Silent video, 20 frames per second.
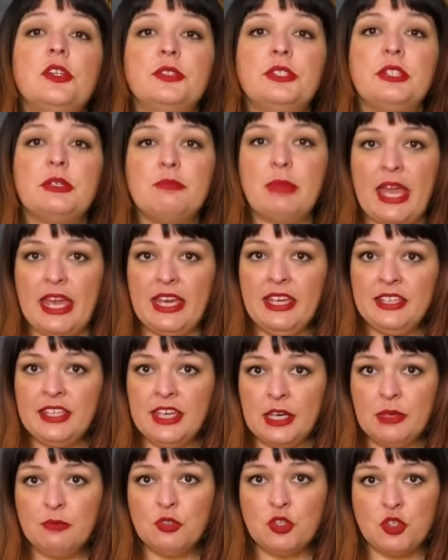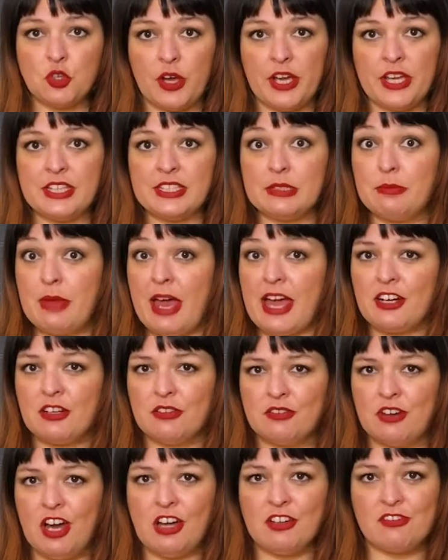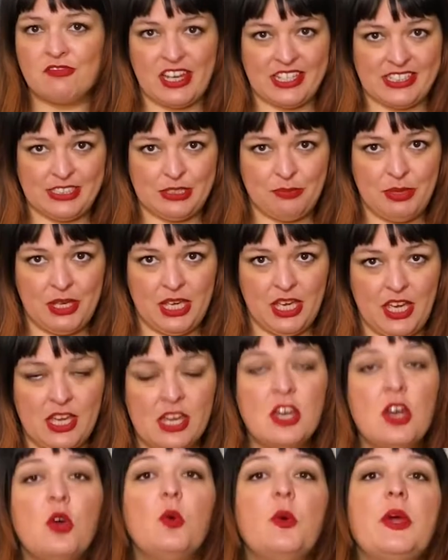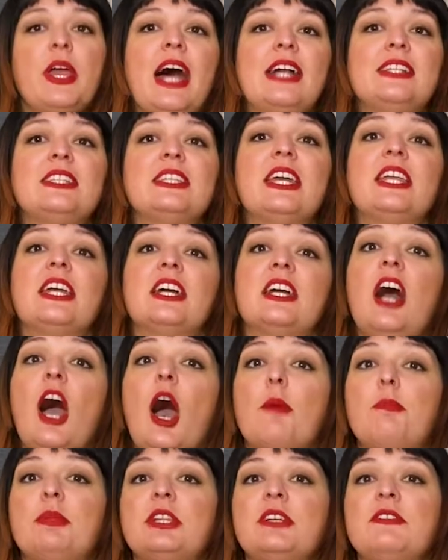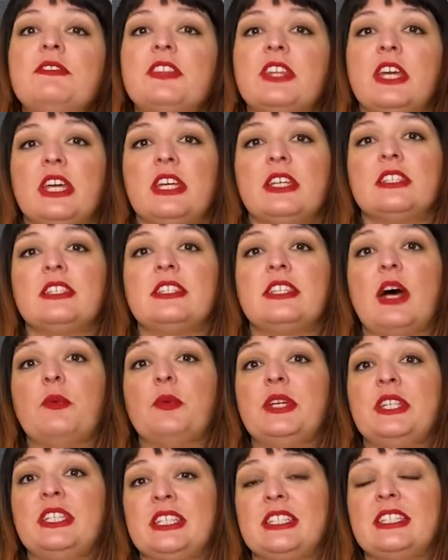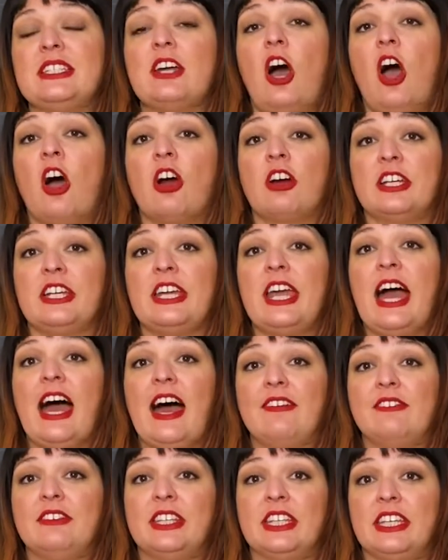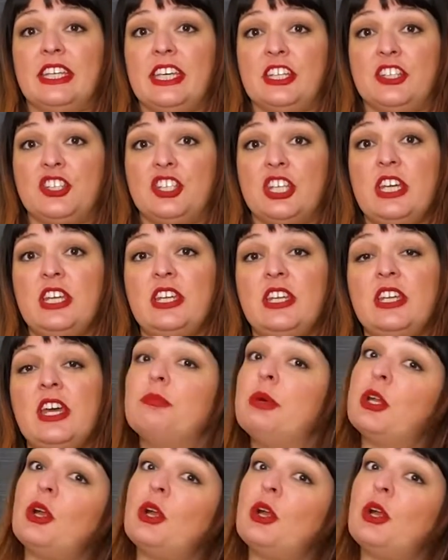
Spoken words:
to make Kim Joy's macaron recipe, we had to get a couple of things that we didn't already have in the kitchen, but